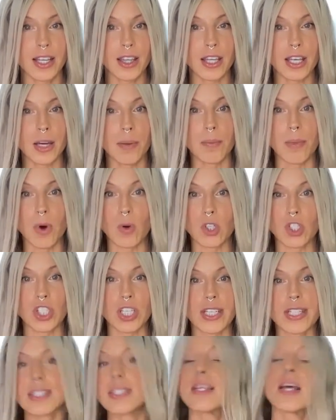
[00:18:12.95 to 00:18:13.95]
the
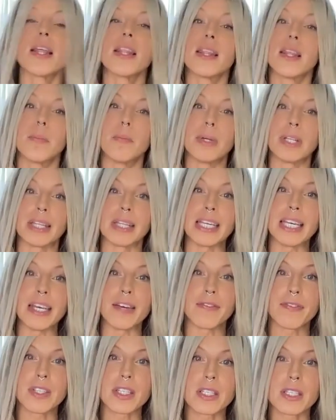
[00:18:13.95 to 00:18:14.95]
emotions, the
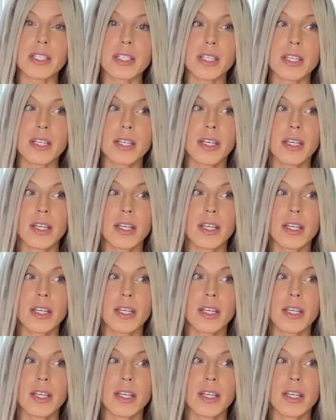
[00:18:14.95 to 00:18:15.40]
beliefs